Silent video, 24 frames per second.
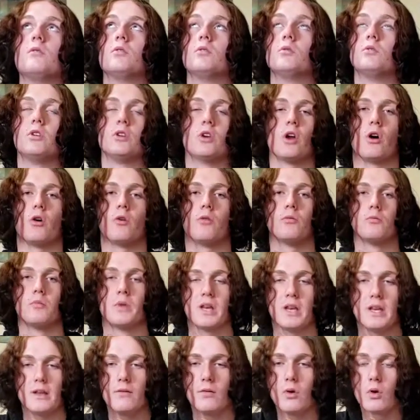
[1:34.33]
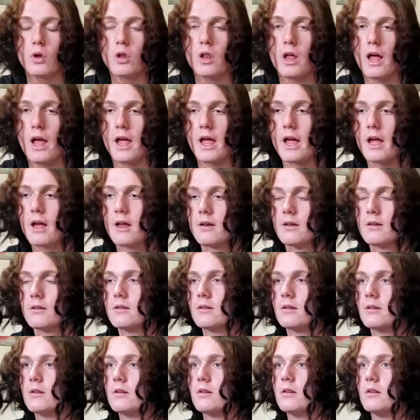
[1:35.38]
medieval and
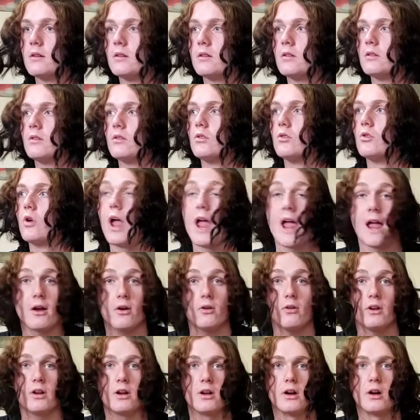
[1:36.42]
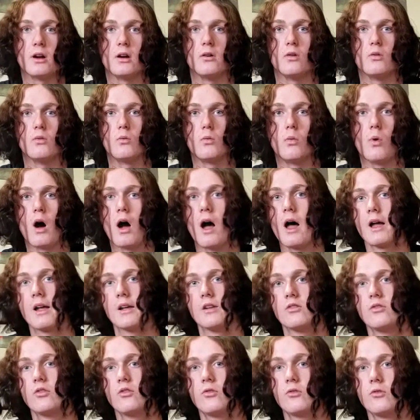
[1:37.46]

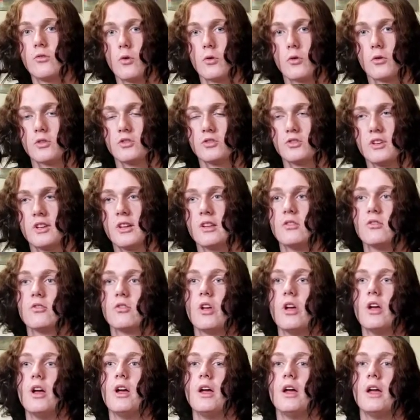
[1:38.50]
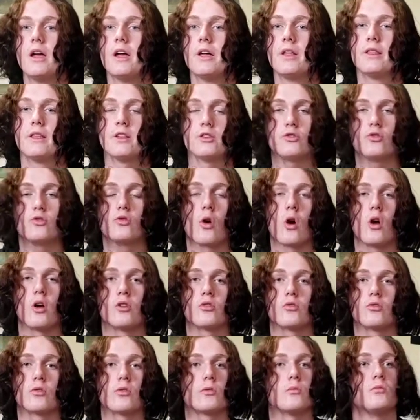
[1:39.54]
area-wise folk scenes, this
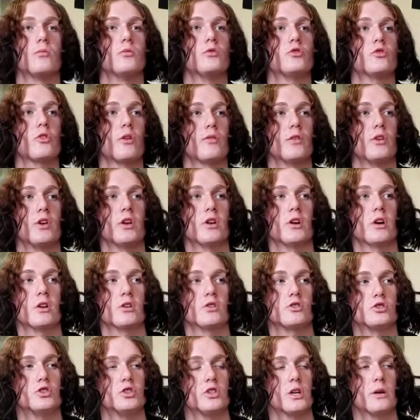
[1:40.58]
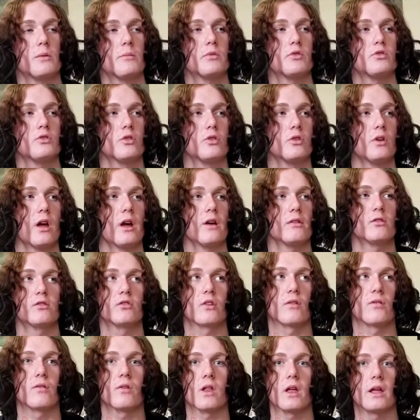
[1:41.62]
draws from stuff you hear on a ship. So you'd have
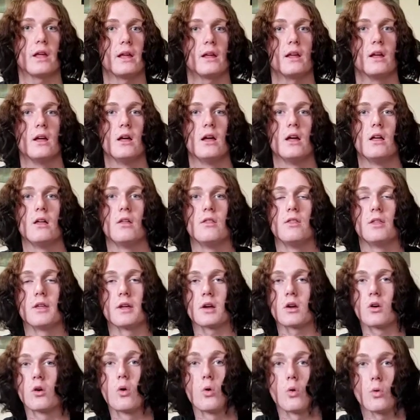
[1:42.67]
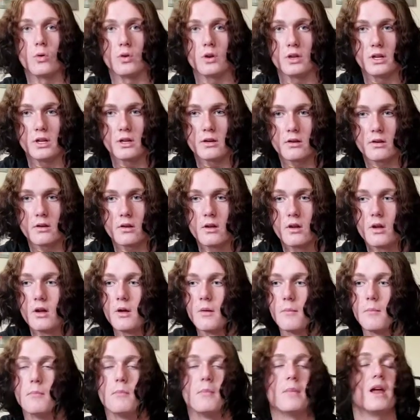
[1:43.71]
stuff like the accordion,
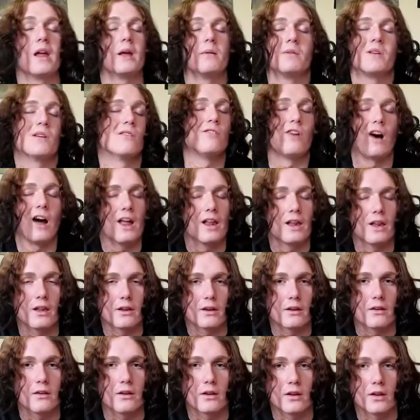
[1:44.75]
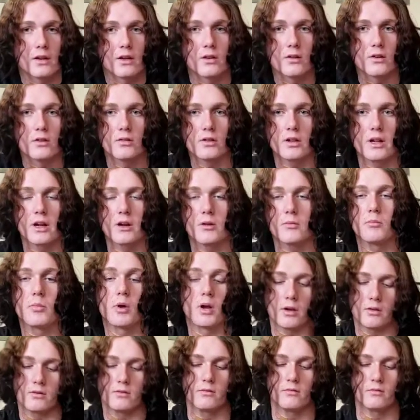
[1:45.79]
maybe a violin here or there,
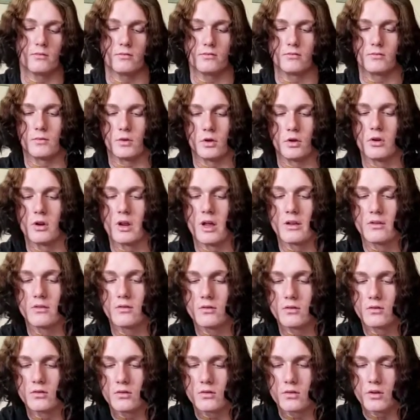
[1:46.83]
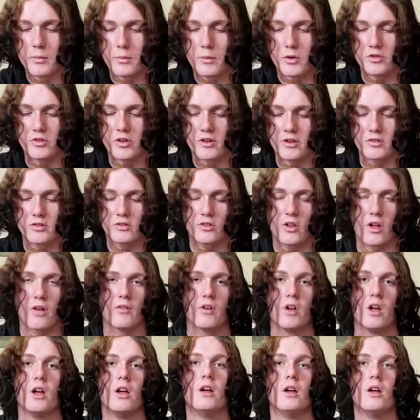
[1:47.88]
but you get typical sounding stuff.